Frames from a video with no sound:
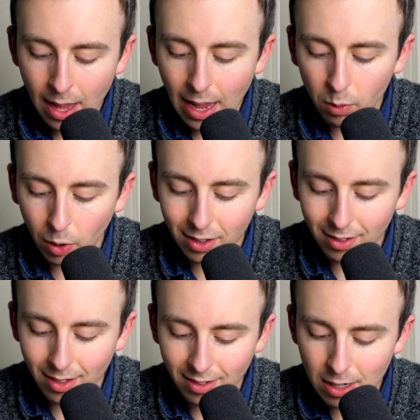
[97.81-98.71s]
And what's
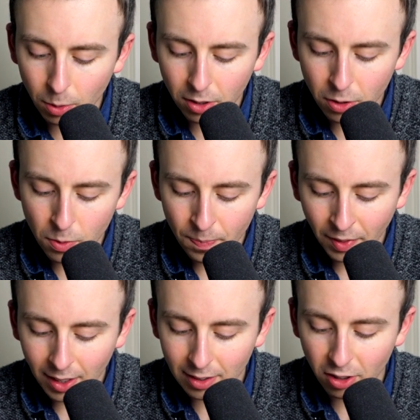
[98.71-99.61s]
this equal to?
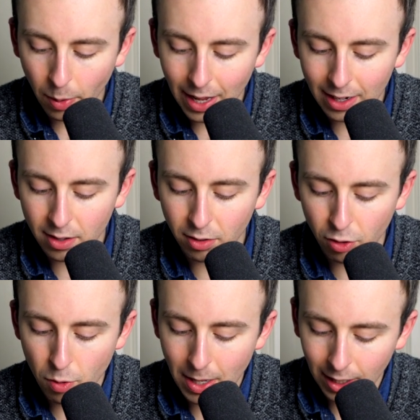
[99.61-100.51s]
Let's go ahead and
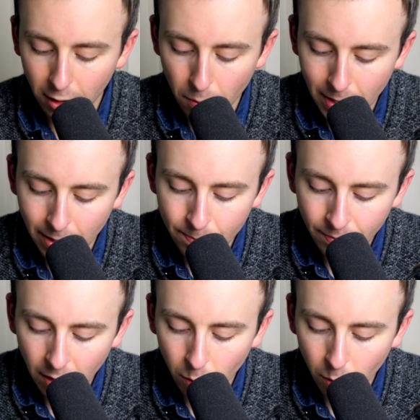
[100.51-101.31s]
zoom in a little bit.